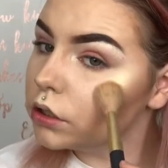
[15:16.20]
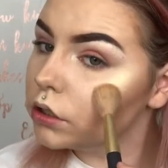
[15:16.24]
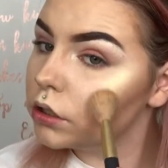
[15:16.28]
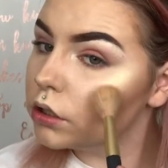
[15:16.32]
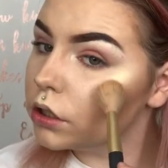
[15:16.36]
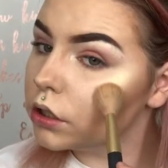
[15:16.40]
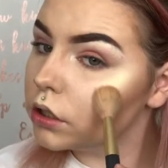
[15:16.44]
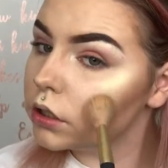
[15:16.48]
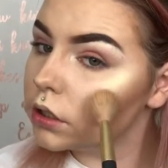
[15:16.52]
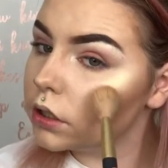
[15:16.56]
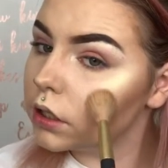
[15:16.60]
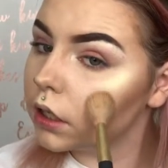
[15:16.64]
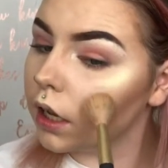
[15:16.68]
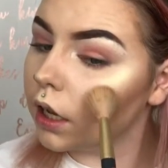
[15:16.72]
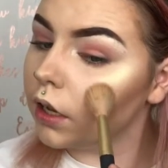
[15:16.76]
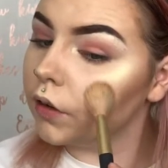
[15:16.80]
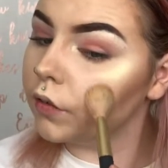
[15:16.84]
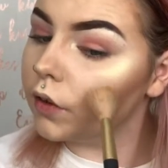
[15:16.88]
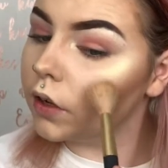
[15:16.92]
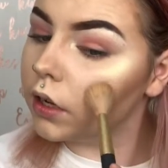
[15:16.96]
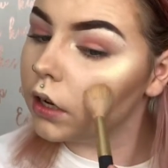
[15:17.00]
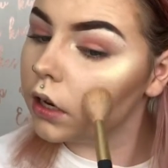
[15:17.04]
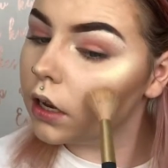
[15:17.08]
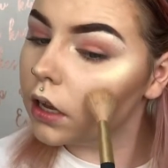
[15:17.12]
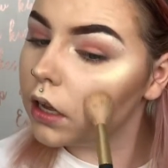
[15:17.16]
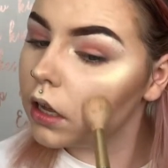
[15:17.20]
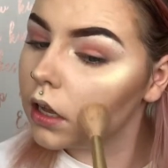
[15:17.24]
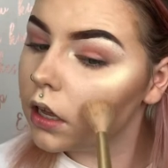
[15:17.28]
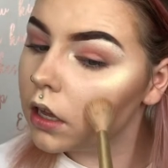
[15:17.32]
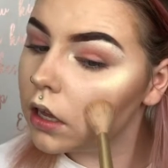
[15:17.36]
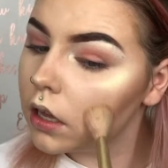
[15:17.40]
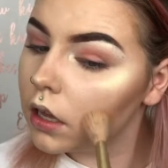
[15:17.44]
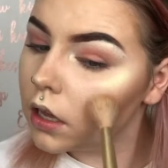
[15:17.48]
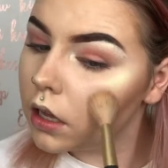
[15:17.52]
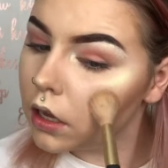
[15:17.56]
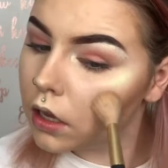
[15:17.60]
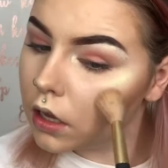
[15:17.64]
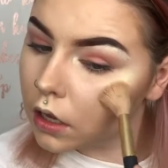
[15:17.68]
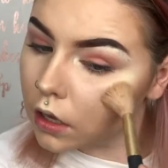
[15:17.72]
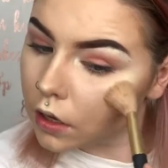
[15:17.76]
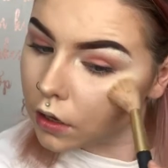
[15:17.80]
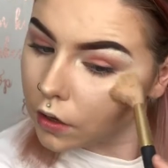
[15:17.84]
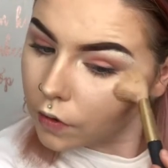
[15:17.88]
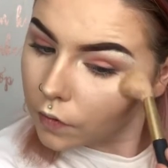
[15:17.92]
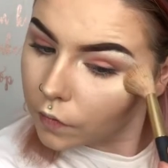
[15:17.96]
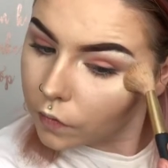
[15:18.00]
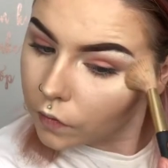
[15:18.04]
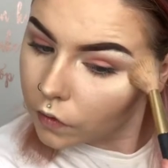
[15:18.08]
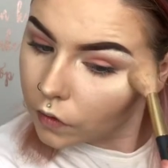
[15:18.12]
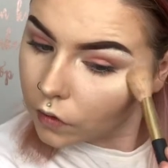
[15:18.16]
just to give it
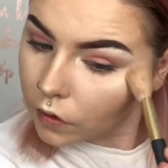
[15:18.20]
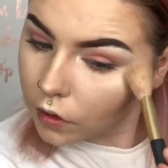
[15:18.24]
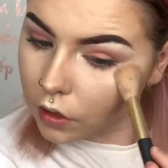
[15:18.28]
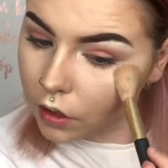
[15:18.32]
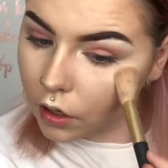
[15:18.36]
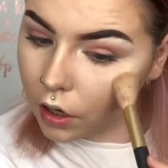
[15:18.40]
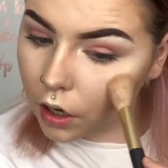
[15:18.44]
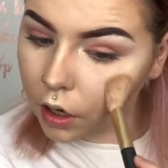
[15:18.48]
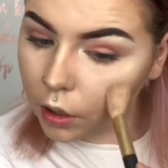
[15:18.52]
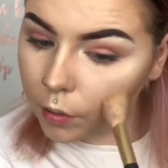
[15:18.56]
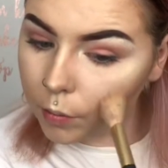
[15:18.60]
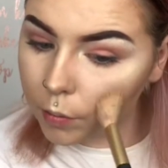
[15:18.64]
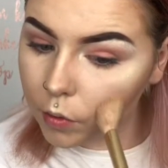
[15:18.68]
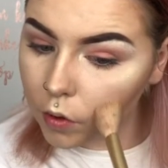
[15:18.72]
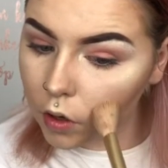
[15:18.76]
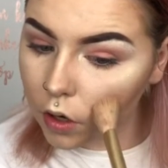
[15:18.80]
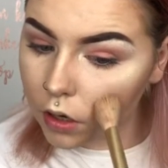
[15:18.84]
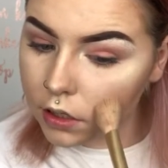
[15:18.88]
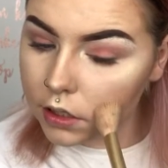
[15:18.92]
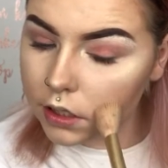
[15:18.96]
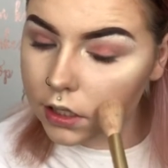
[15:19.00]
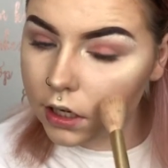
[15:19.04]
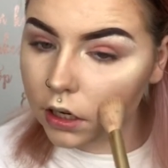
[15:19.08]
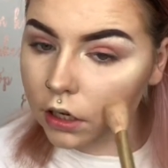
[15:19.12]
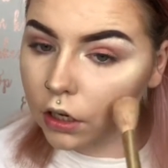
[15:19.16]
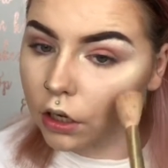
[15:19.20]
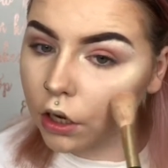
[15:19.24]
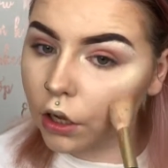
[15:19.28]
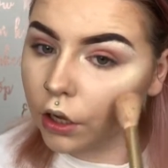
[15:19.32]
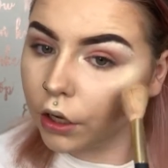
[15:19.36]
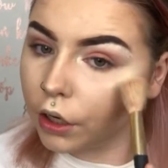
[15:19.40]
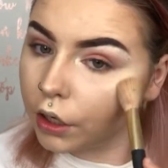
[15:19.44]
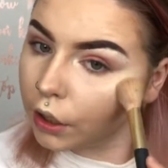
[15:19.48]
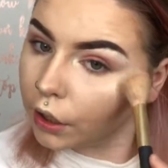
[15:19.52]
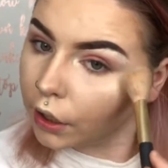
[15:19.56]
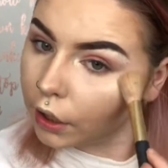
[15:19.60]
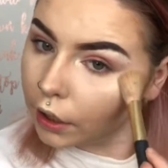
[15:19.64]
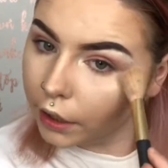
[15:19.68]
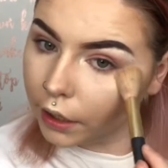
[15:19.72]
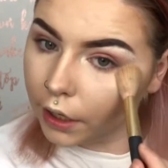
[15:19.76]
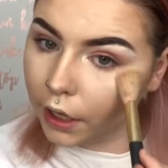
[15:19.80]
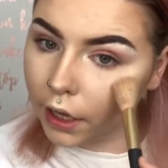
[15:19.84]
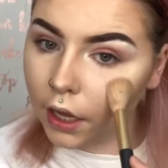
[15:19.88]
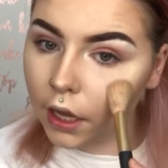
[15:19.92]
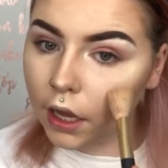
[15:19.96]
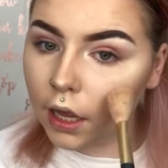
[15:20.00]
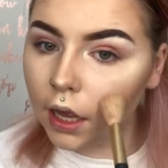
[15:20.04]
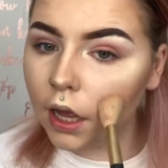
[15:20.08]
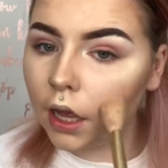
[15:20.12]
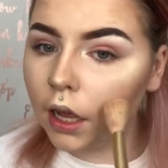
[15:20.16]
a bronzier look
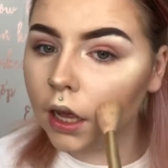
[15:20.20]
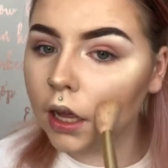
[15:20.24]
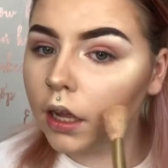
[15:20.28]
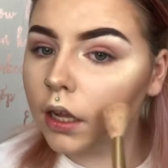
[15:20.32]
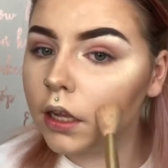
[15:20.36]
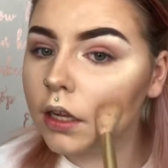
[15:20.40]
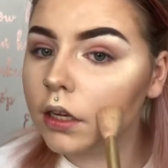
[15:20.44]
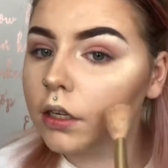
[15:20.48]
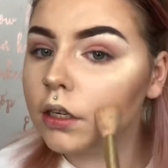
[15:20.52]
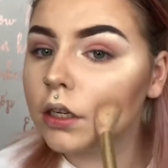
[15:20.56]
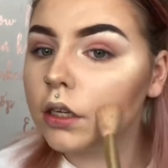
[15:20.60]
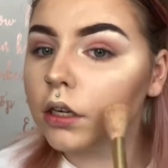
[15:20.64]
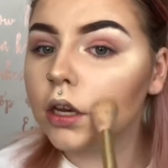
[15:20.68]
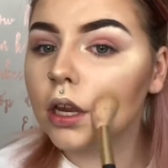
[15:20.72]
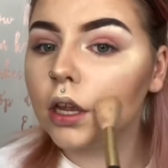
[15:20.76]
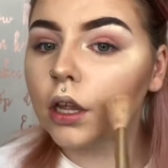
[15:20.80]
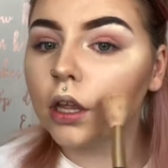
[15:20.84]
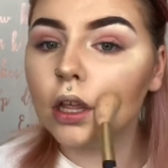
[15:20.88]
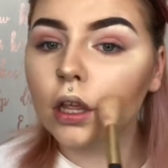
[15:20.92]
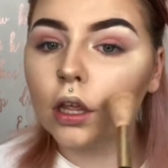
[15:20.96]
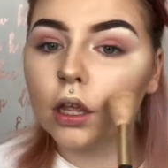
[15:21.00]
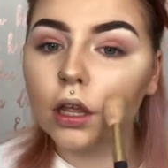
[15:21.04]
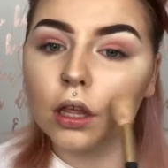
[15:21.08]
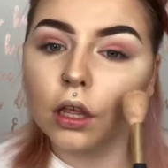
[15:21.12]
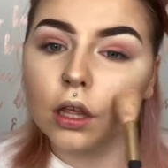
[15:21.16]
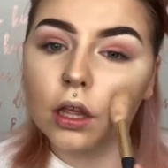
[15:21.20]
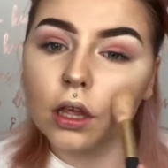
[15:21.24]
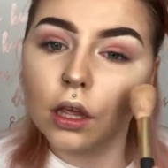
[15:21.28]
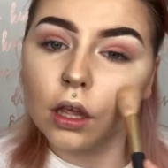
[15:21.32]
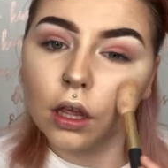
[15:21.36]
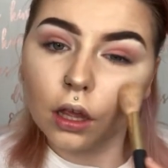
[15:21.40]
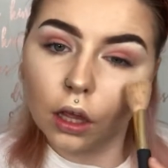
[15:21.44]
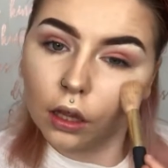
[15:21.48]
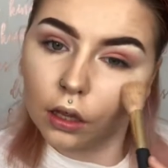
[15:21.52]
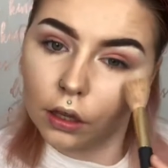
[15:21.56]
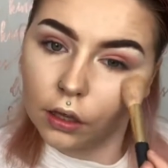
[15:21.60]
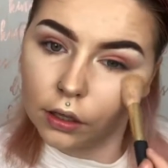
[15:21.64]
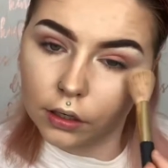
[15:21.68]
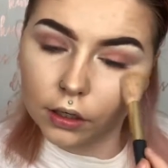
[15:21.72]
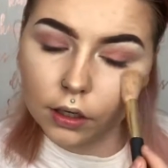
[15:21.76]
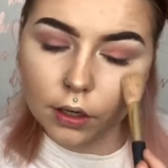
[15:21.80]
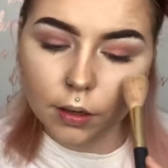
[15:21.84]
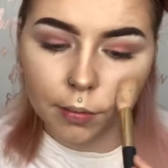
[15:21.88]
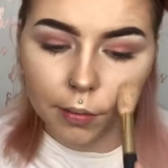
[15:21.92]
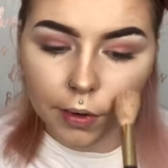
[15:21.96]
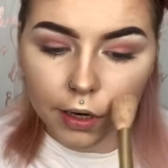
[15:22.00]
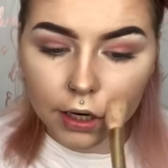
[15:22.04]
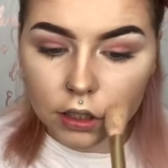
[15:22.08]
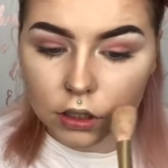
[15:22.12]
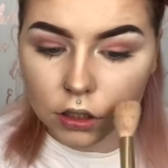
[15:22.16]
and to
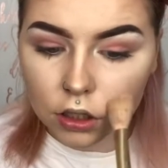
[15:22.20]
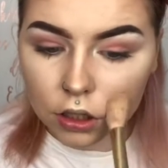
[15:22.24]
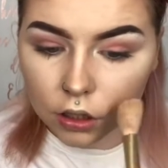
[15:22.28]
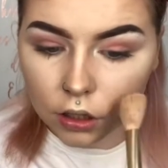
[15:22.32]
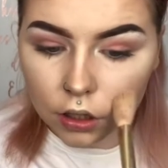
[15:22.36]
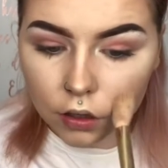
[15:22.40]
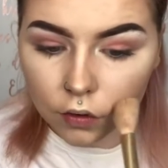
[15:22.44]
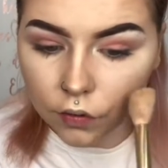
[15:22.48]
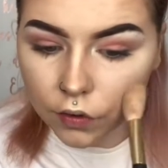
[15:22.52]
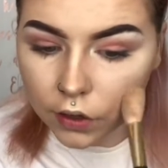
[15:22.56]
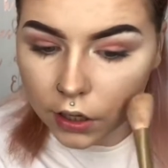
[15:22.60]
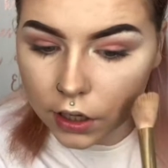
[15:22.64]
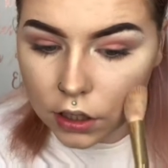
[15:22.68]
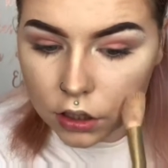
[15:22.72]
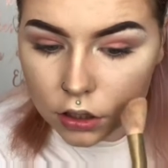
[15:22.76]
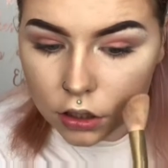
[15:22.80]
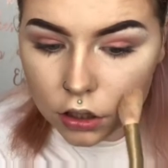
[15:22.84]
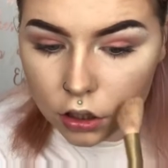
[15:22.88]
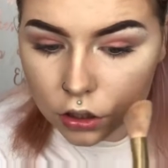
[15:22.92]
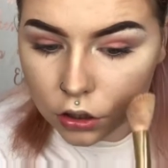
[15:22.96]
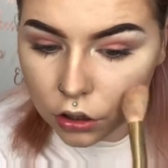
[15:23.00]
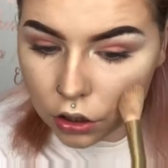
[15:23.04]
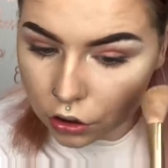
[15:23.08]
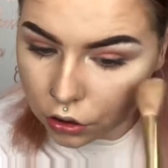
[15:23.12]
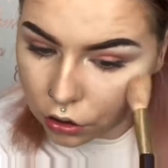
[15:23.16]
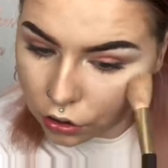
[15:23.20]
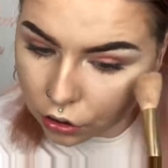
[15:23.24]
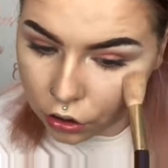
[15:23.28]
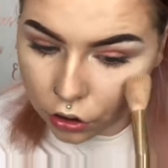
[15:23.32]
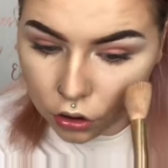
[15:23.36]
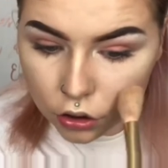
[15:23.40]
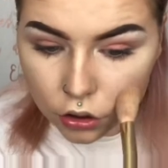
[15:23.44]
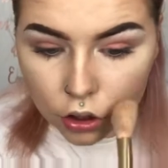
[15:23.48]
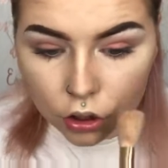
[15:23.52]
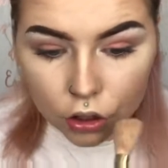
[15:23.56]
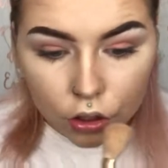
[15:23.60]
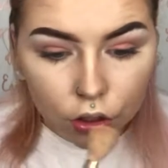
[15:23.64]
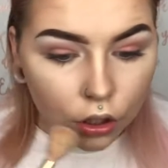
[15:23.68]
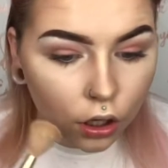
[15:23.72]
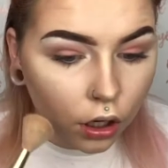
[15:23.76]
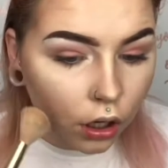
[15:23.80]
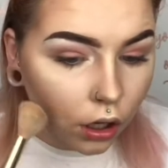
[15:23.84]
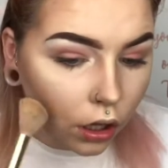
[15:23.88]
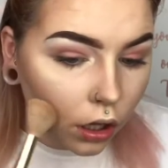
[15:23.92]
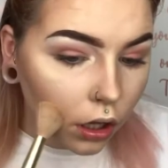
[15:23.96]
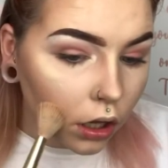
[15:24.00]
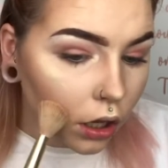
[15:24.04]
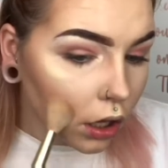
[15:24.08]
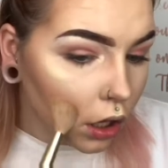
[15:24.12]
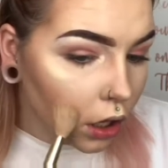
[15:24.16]
make sure the face doesn't look too
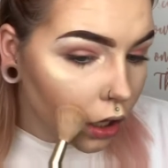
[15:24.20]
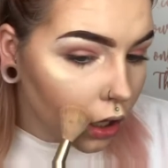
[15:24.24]
dull.